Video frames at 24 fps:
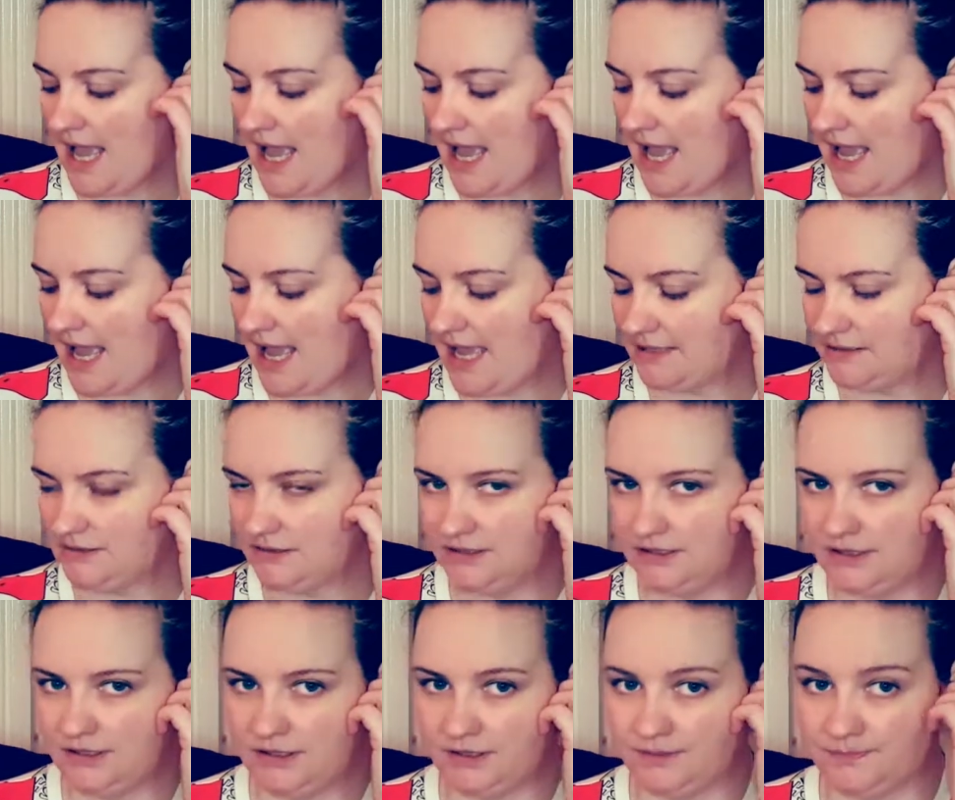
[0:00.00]
and
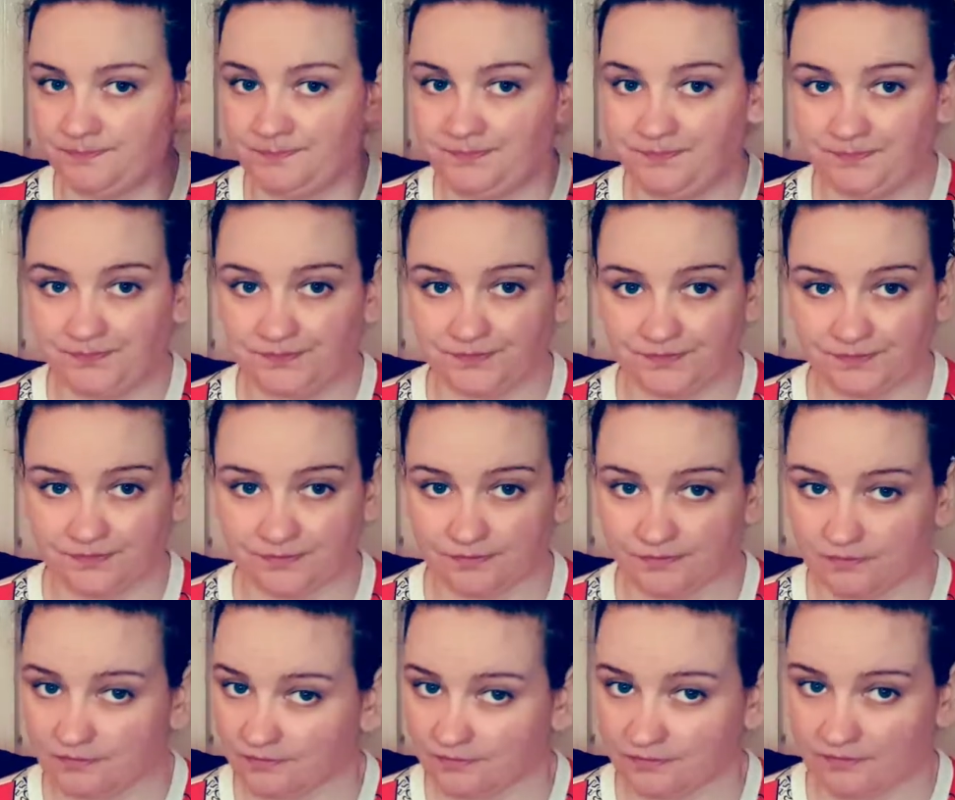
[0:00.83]

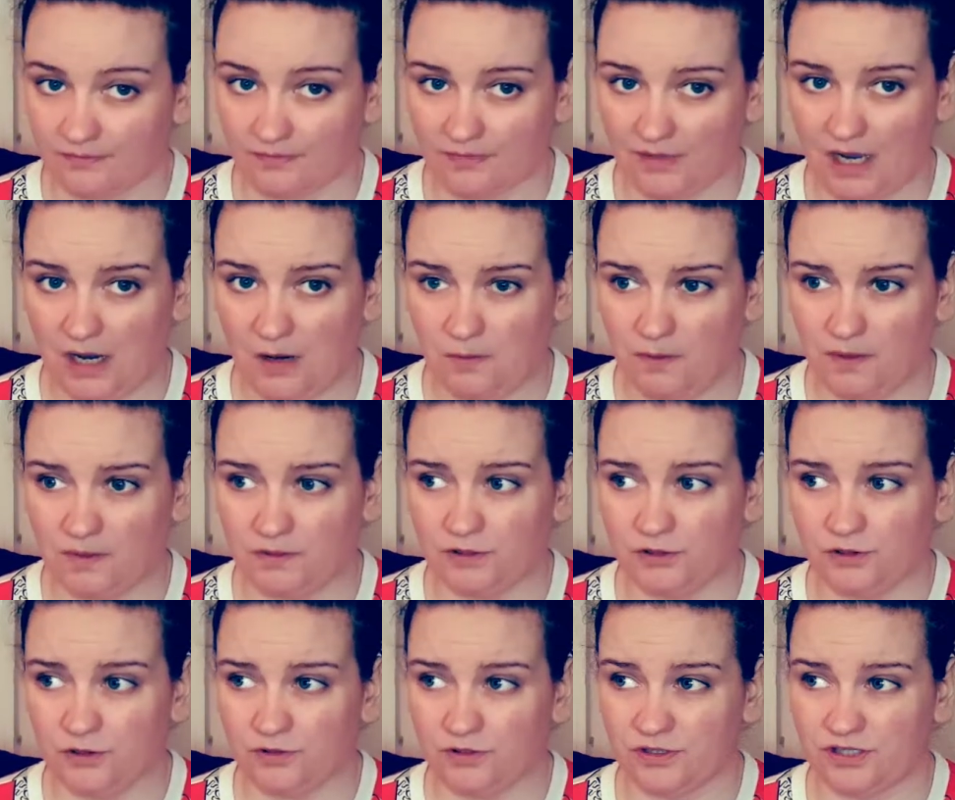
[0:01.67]
we
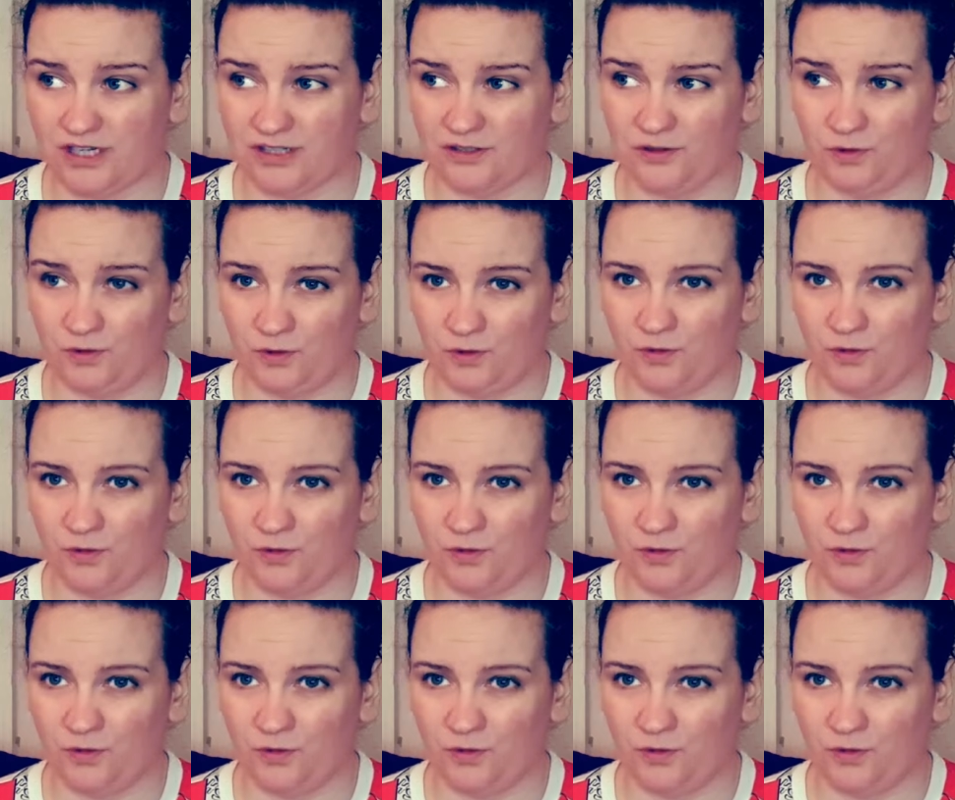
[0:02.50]
will just do